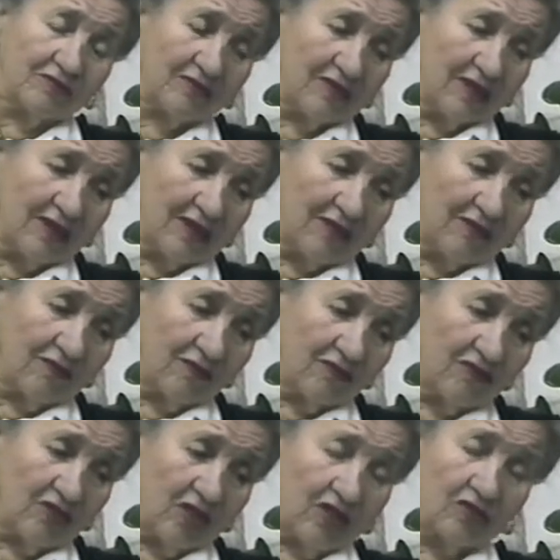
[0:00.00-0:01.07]
It's,
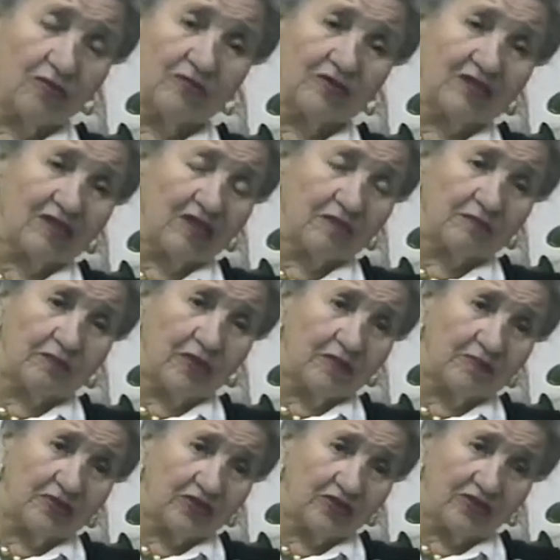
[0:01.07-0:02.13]
those documents are
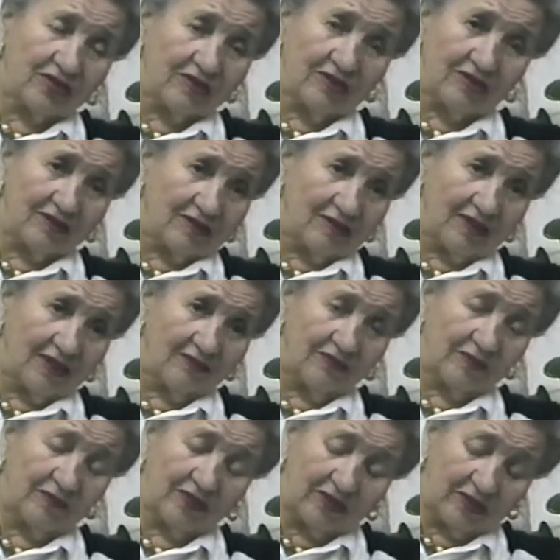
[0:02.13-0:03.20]
published and
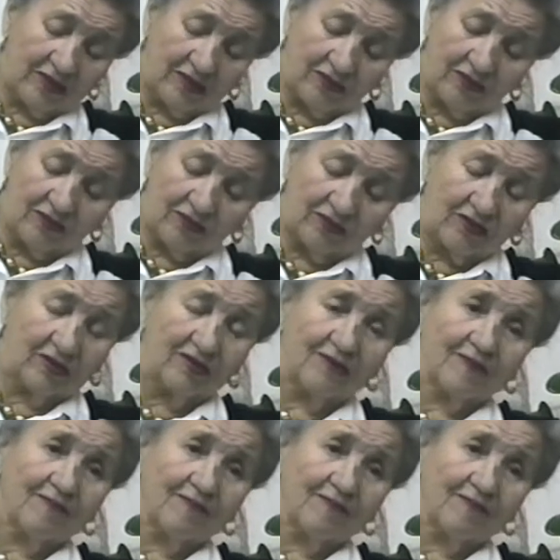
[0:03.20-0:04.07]
everybody knows